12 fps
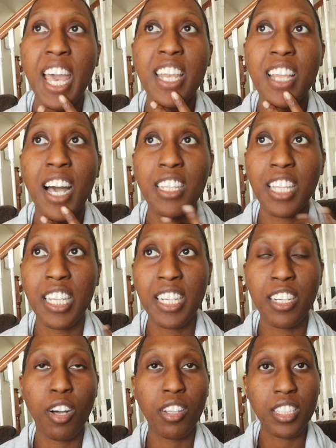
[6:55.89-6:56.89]
and not
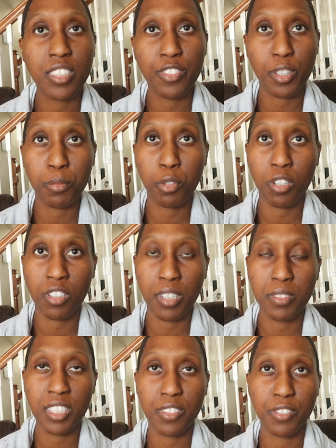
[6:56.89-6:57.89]
letting all these fear
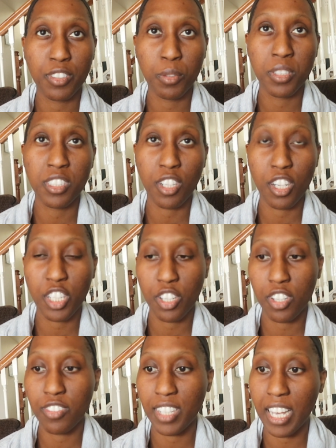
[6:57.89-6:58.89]
programs influence our
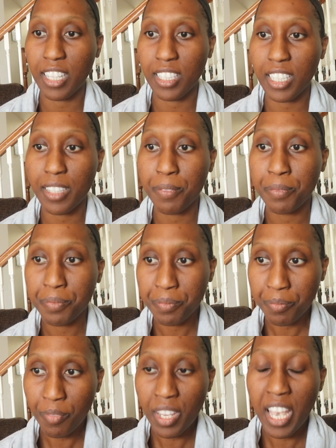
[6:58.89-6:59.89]
current reality.
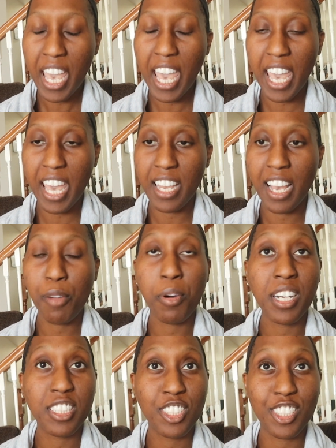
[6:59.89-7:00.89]
And I
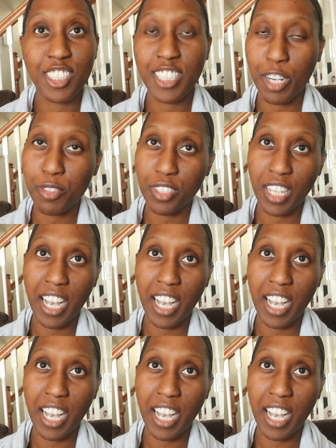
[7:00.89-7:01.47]
wanted to just share with you